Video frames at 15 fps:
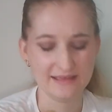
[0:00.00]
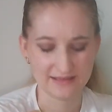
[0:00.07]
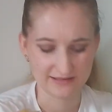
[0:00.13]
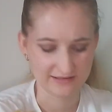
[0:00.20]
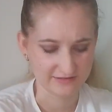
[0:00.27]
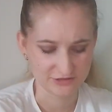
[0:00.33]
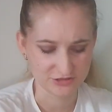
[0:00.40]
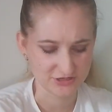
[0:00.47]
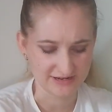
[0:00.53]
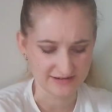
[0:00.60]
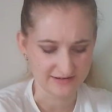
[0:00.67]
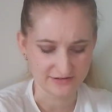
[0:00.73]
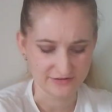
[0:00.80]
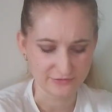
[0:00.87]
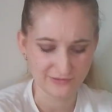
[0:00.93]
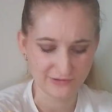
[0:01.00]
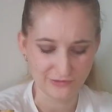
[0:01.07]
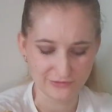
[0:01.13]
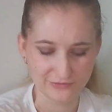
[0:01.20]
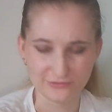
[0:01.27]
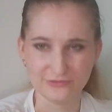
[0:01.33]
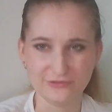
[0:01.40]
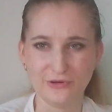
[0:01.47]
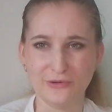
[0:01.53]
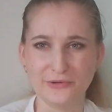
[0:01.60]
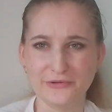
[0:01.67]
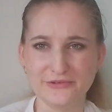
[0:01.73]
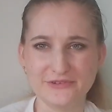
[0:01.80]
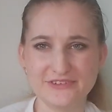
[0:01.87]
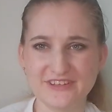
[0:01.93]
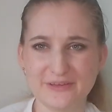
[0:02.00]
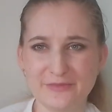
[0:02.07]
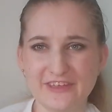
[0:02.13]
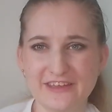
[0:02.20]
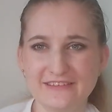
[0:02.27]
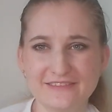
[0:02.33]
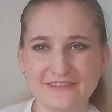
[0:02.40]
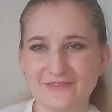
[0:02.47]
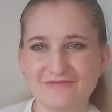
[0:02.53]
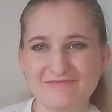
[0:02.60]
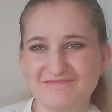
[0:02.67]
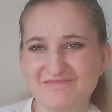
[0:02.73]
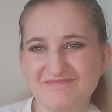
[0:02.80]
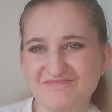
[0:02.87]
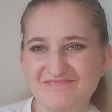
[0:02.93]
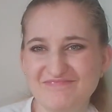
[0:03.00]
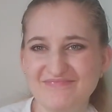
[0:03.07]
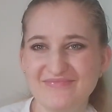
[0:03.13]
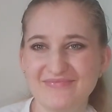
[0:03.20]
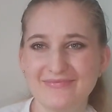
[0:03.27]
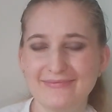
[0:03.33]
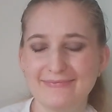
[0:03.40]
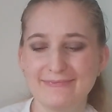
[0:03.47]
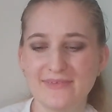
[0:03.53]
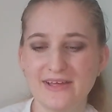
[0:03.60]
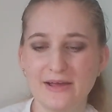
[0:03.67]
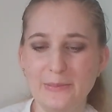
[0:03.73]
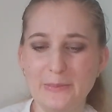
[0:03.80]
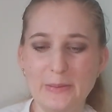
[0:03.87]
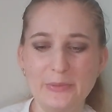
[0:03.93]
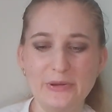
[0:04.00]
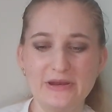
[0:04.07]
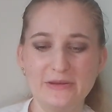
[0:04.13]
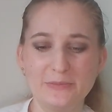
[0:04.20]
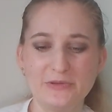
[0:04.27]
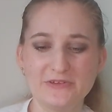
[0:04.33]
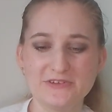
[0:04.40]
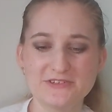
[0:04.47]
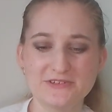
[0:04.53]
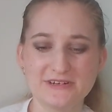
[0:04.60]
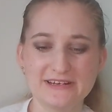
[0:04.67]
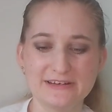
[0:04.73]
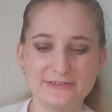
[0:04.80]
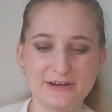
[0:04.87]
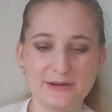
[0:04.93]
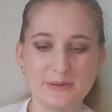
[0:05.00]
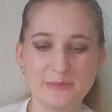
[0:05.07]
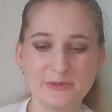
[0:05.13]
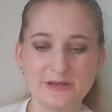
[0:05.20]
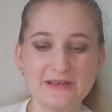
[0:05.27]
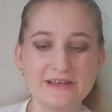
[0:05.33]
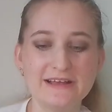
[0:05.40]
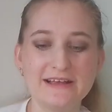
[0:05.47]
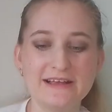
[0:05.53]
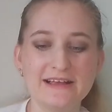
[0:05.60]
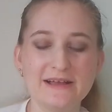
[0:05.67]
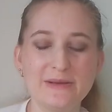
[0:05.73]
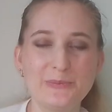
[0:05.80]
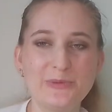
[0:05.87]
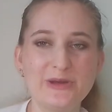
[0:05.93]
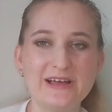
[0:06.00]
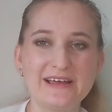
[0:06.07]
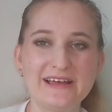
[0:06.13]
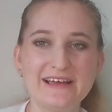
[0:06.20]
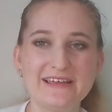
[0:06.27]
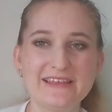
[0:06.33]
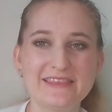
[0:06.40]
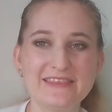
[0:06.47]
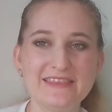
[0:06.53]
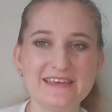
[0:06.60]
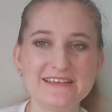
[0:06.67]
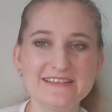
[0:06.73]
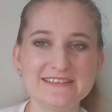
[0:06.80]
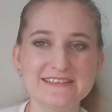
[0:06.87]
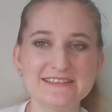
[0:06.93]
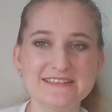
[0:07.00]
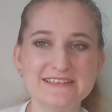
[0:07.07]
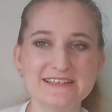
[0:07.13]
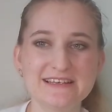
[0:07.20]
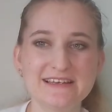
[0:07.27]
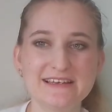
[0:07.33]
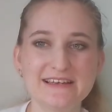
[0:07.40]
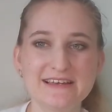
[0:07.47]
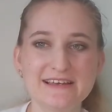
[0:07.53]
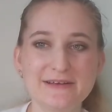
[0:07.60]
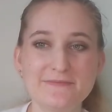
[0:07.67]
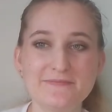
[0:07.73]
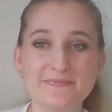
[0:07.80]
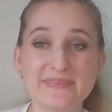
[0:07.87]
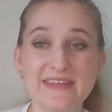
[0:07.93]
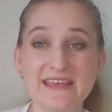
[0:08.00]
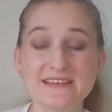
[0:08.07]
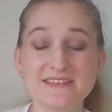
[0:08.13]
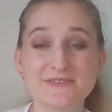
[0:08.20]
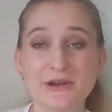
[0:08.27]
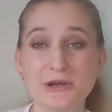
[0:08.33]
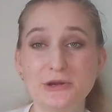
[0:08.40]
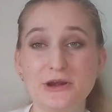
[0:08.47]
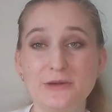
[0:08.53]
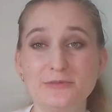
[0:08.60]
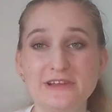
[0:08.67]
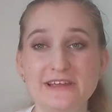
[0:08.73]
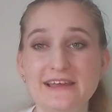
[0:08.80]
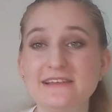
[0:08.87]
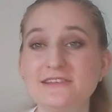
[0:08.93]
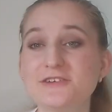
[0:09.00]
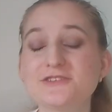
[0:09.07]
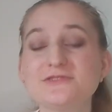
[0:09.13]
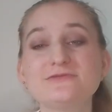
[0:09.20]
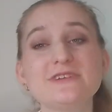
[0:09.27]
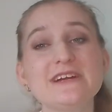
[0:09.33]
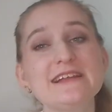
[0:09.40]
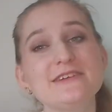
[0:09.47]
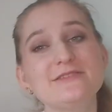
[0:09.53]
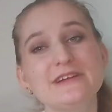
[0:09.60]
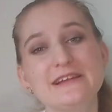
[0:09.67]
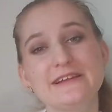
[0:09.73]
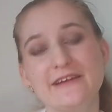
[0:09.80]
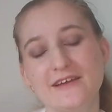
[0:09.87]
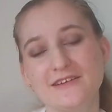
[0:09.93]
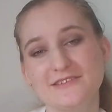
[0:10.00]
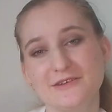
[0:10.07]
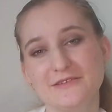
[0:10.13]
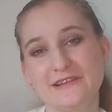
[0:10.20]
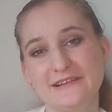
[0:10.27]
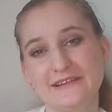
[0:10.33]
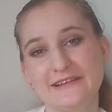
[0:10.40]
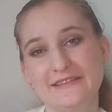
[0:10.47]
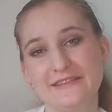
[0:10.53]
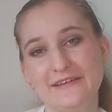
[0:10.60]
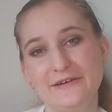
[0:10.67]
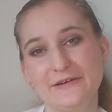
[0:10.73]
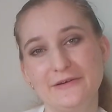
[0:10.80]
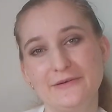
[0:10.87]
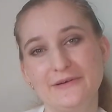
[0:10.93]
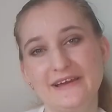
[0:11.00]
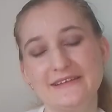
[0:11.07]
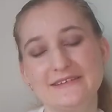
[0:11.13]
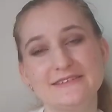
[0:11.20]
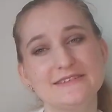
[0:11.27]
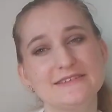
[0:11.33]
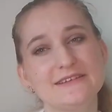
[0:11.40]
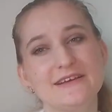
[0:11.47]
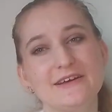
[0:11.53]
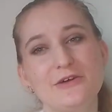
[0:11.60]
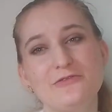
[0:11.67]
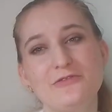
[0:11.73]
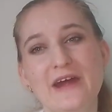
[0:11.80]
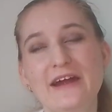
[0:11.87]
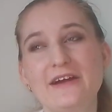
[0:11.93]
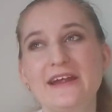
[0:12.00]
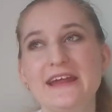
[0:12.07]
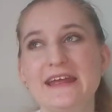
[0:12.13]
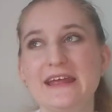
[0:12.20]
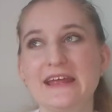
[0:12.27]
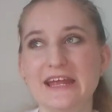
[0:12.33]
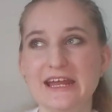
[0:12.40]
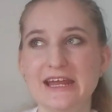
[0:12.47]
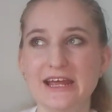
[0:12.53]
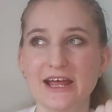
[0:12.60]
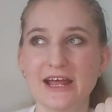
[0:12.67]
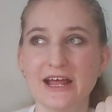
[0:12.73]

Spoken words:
in the shade, I don't know, gold something. I might put it up on the screen if I remember. But this is very crumbly. It looks really, really nice on the lid though. It's a very